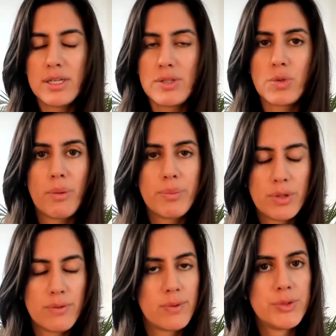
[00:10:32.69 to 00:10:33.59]
into a
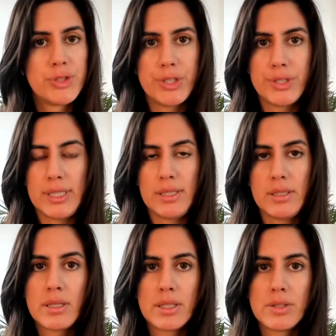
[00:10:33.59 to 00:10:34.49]
beautiful
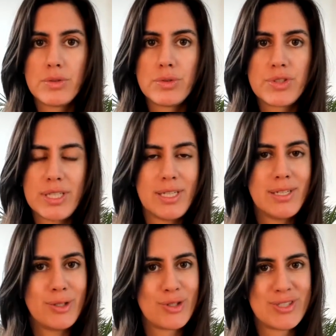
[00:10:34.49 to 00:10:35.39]
journey to
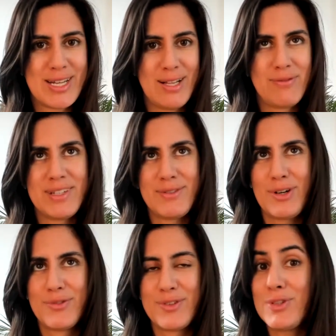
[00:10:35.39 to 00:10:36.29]
see yourself
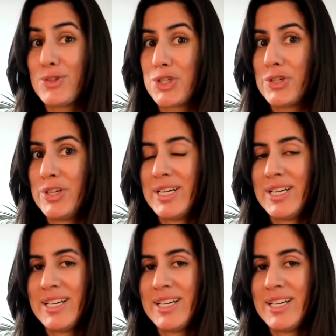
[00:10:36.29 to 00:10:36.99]
of the future